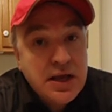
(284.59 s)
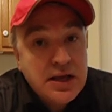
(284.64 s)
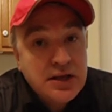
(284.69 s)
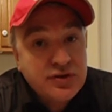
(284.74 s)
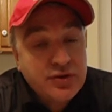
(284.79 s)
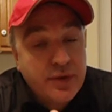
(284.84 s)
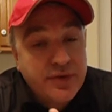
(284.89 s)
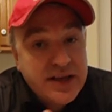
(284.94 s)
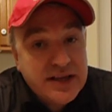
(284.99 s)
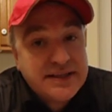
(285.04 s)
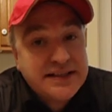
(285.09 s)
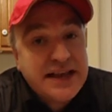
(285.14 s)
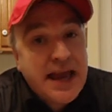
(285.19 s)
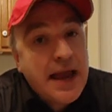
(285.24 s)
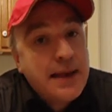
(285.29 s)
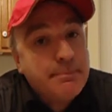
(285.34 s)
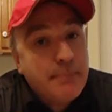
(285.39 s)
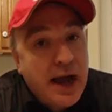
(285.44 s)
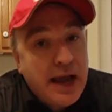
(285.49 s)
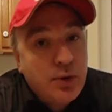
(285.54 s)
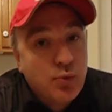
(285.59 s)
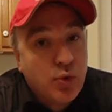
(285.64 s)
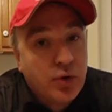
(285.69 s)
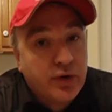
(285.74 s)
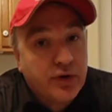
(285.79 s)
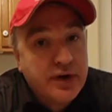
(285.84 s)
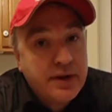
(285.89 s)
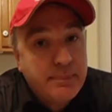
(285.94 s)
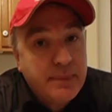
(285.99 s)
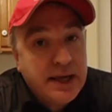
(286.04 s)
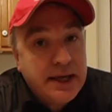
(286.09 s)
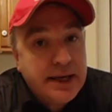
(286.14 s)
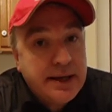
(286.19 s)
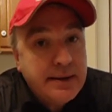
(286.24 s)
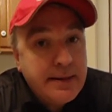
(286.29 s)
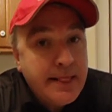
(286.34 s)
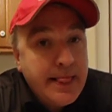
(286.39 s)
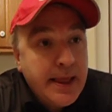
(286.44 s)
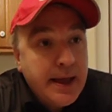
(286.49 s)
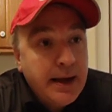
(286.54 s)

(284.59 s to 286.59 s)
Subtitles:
So this game might worry me.